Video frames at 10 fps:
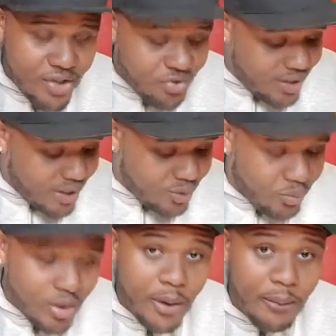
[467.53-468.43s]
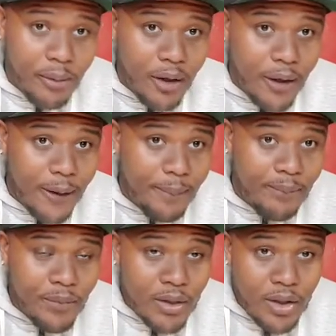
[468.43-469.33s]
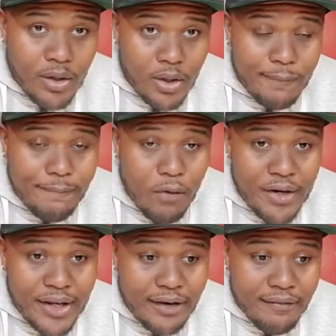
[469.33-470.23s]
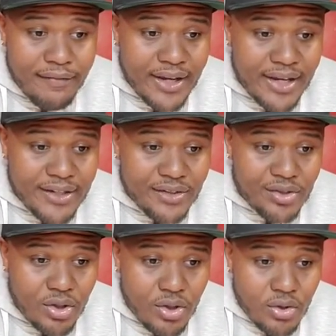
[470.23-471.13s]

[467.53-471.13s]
Trey was one of them 49er fans